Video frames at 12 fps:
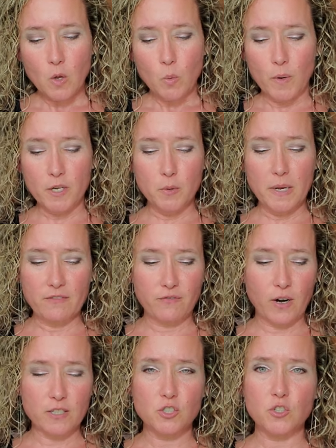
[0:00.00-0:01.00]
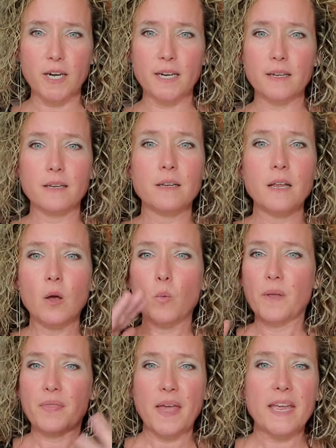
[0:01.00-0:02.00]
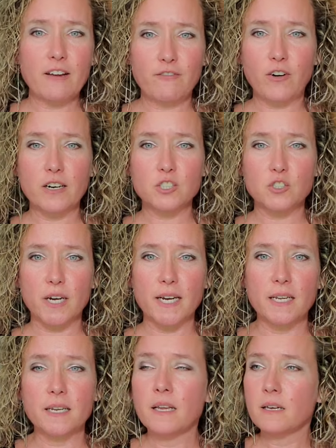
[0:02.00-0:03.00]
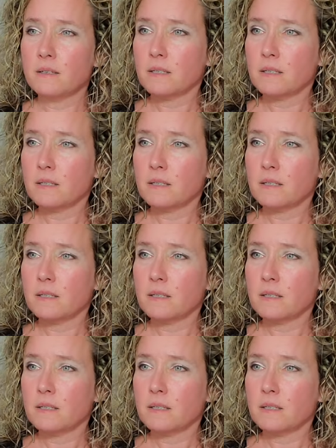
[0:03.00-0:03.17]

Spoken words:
When you get frustrated, when they get frustrated,